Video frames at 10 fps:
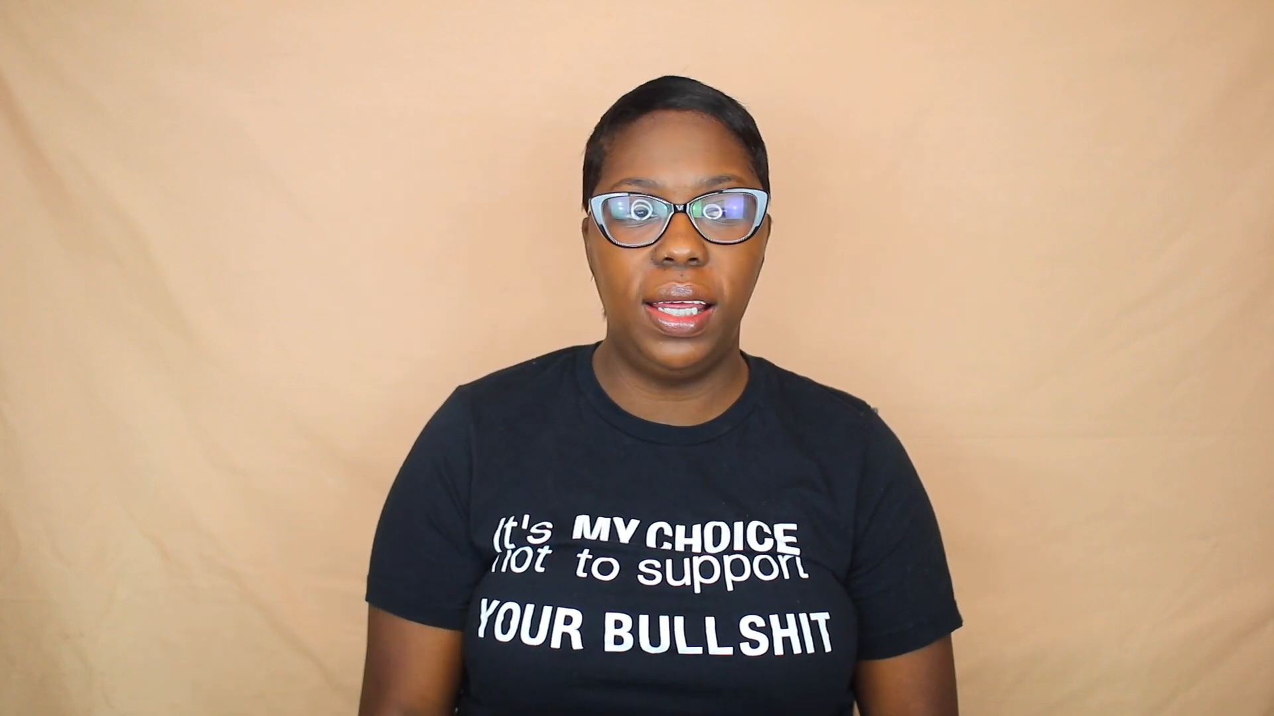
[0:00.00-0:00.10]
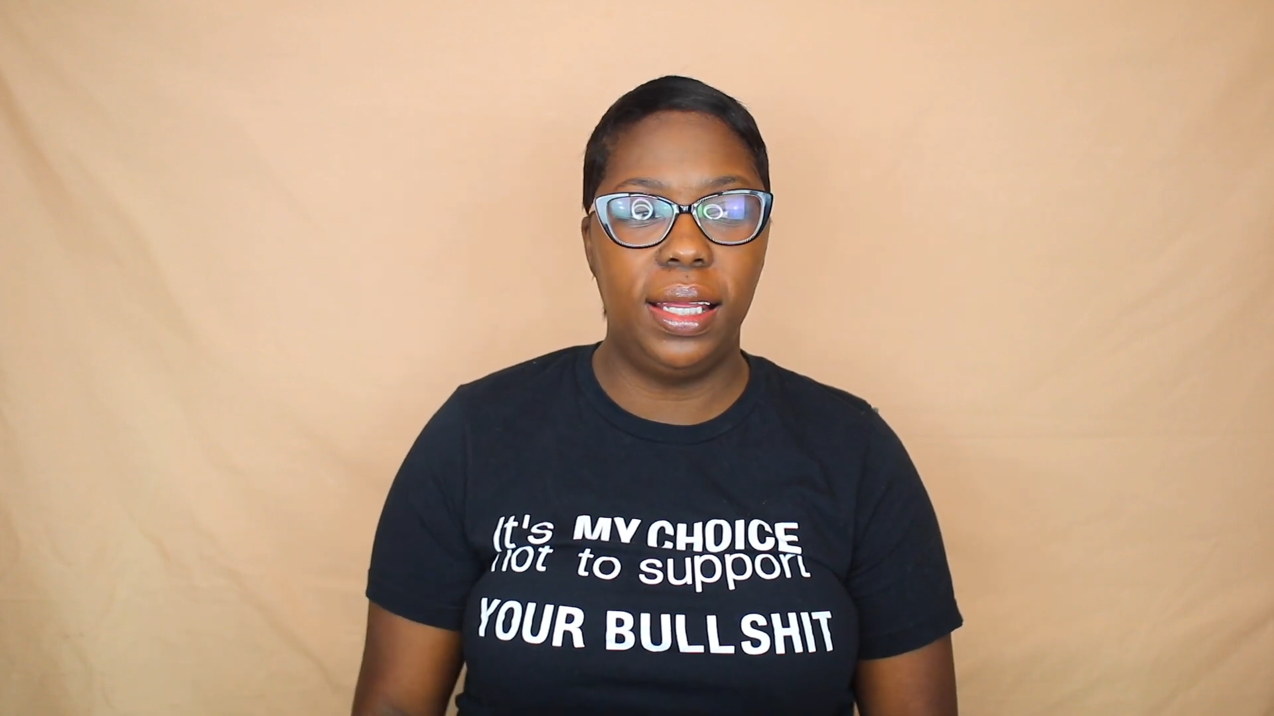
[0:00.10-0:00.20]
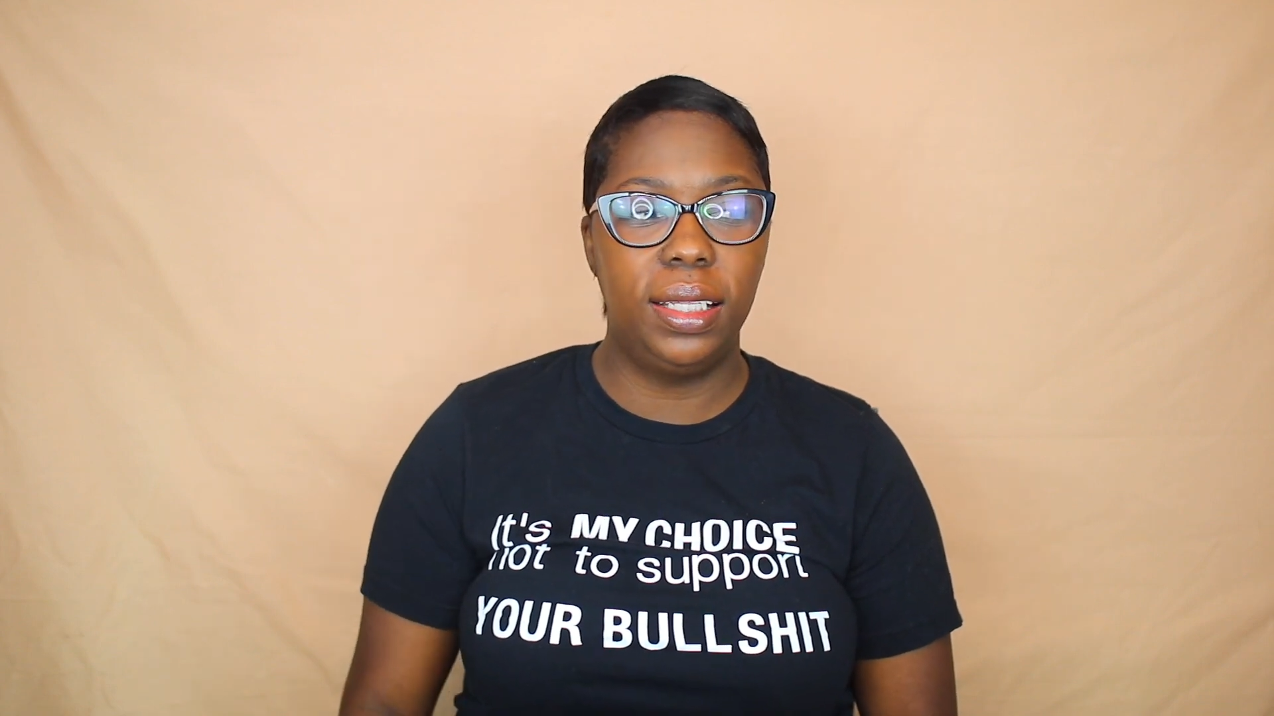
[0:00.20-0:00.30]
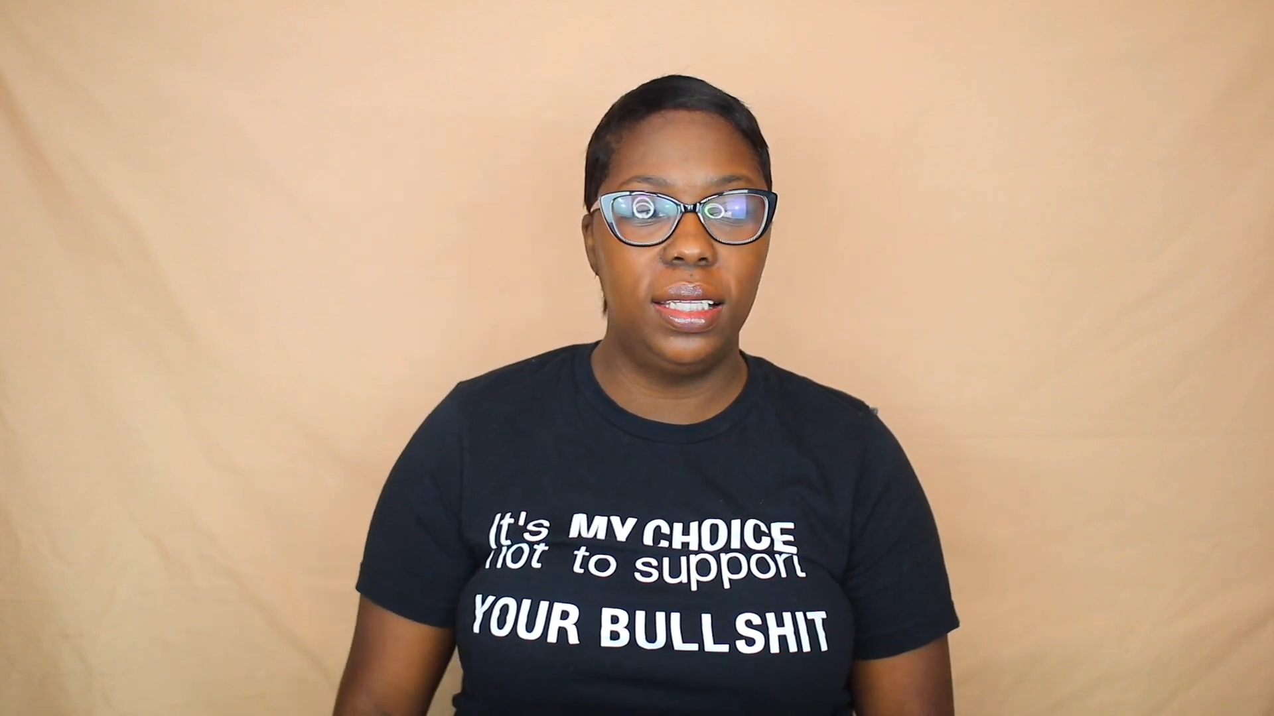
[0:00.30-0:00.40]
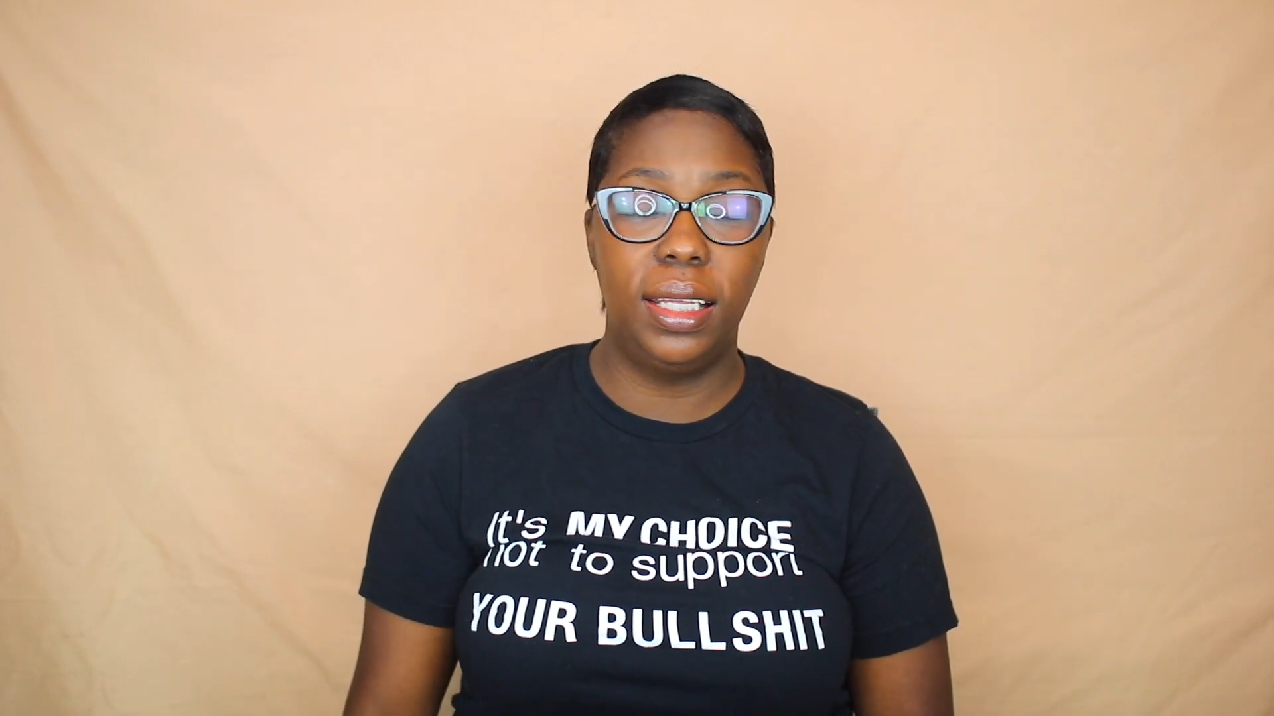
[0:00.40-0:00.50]

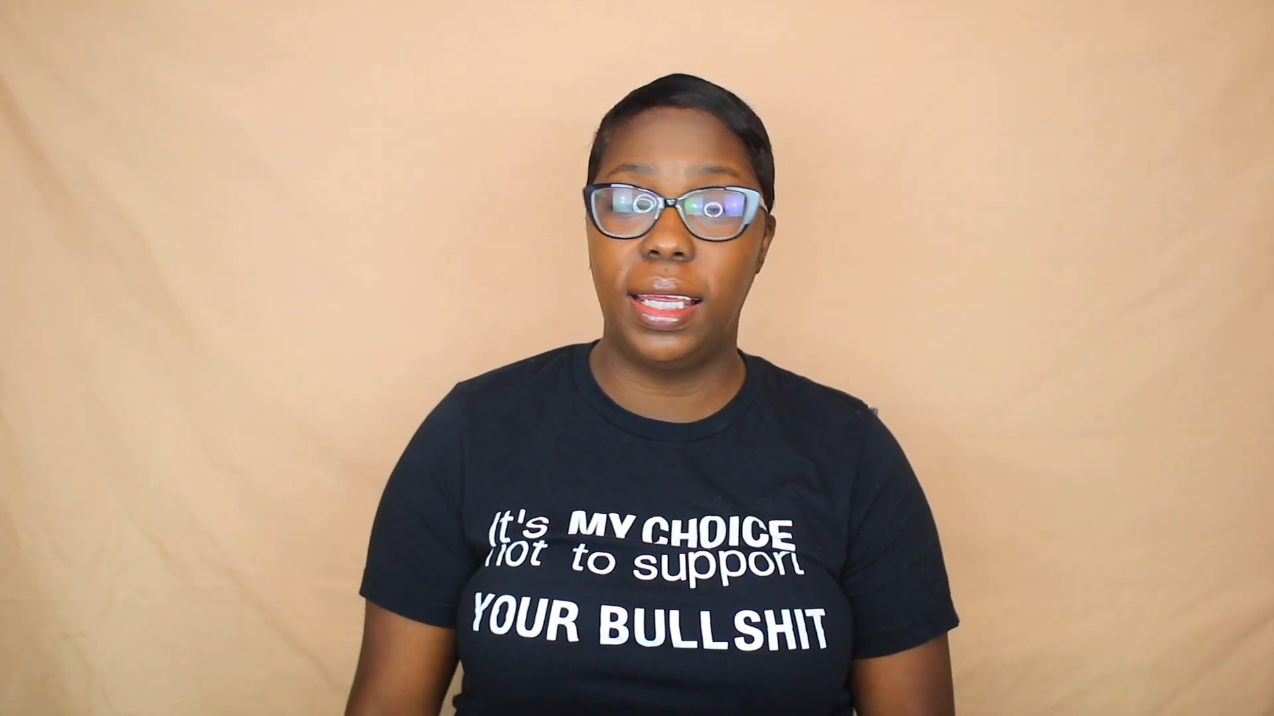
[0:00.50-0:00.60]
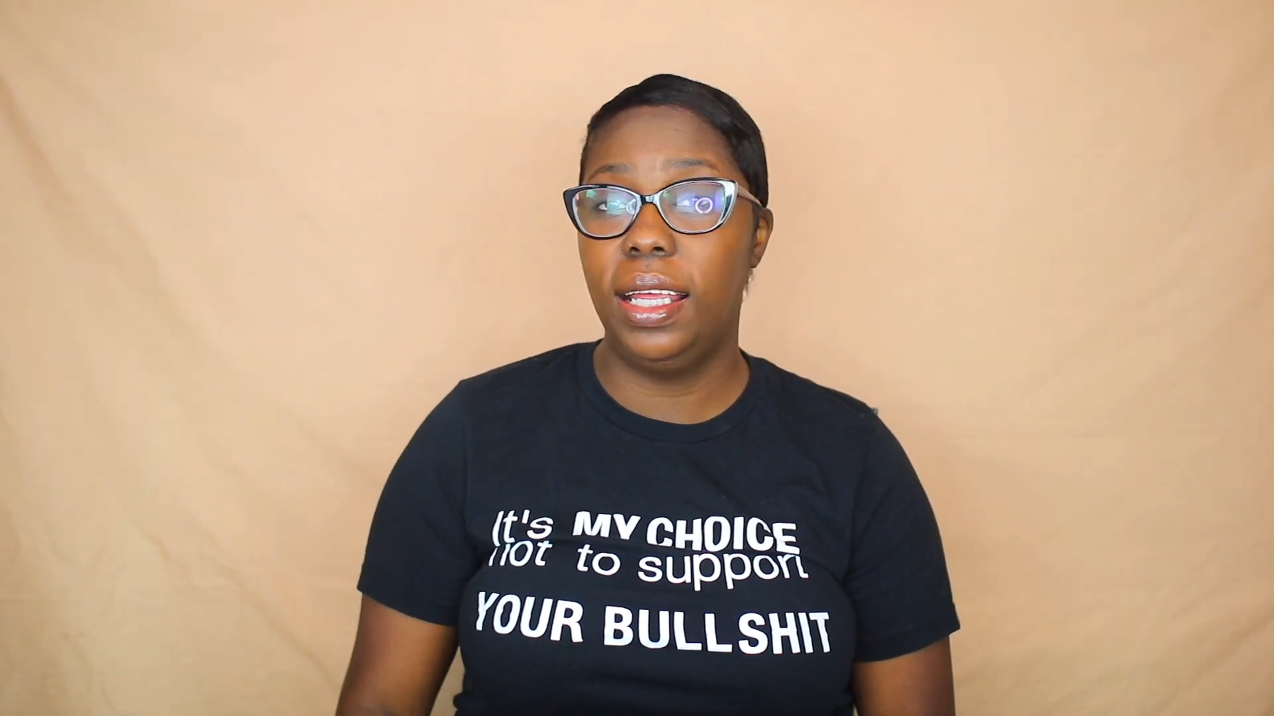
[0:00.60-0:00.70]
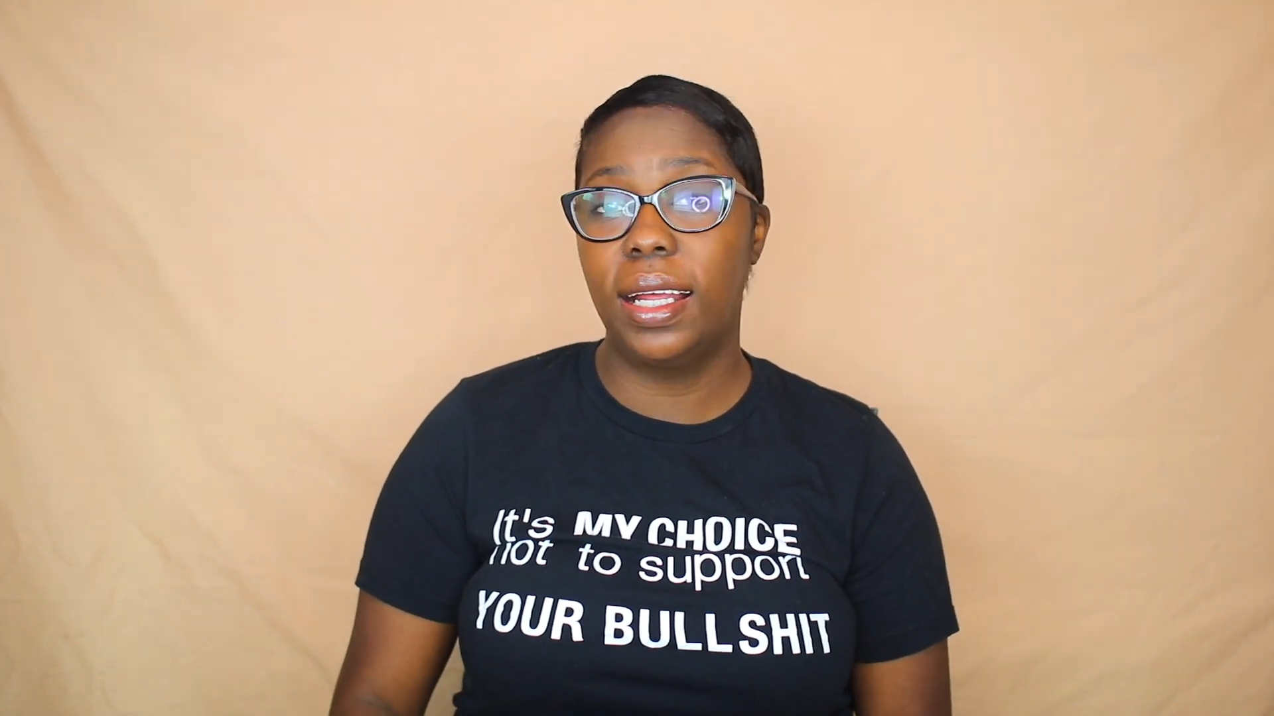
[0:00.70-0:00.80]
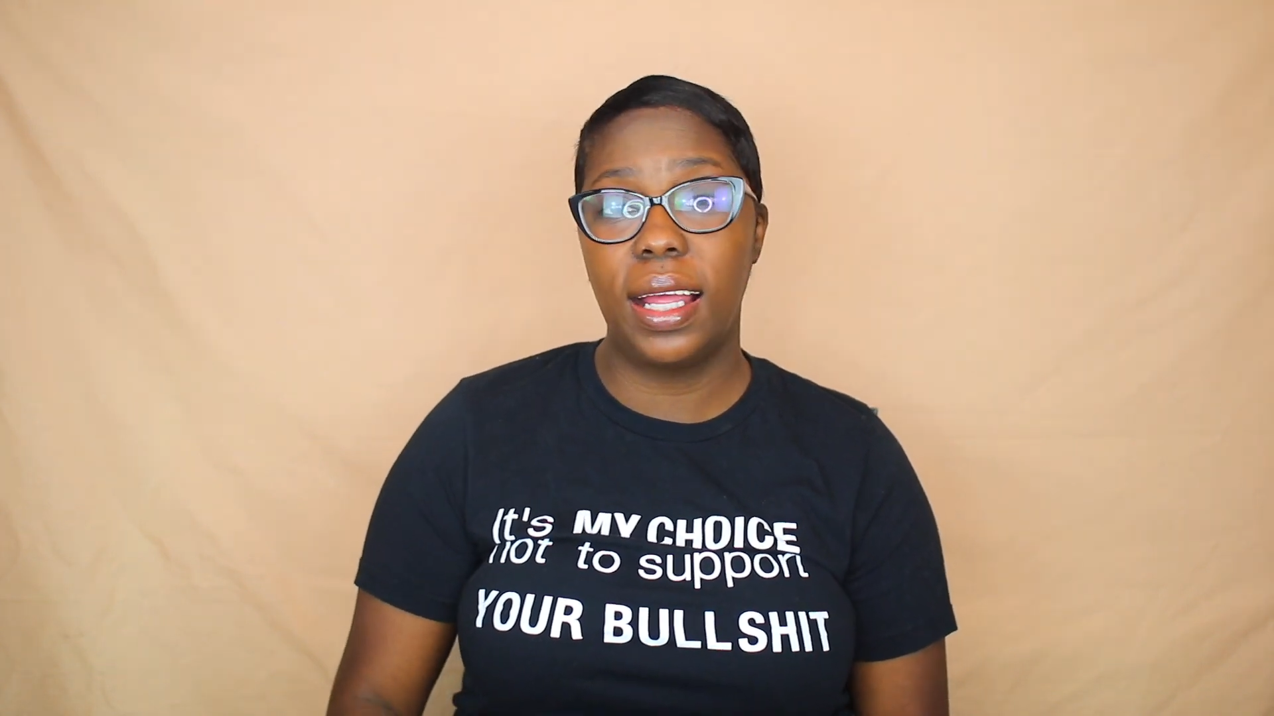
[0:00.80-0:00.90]
And Nikita